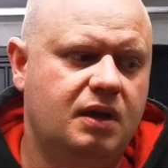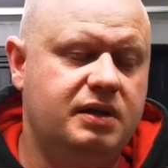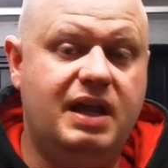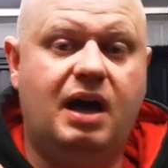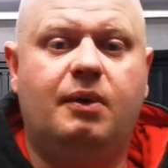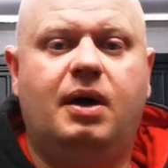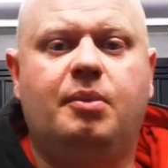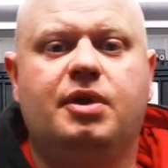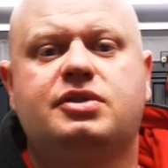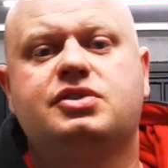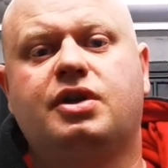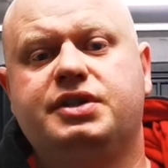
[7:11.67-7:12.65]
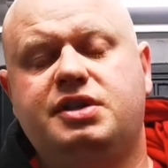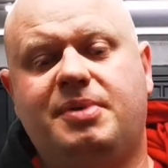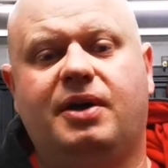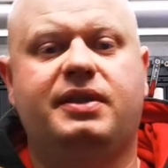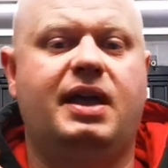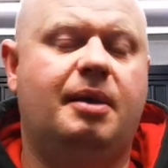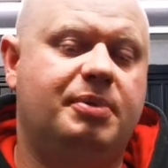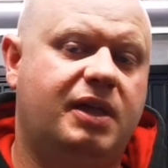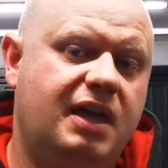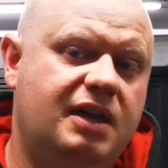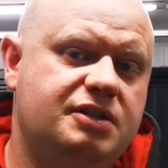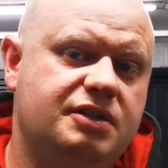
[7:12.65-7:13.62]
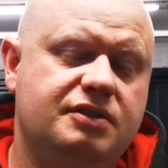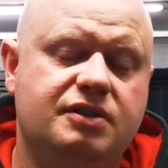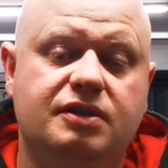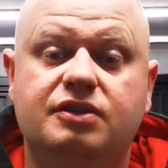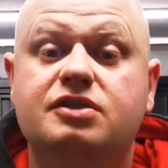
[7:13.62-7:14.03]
Now I want to talk to you about the applications.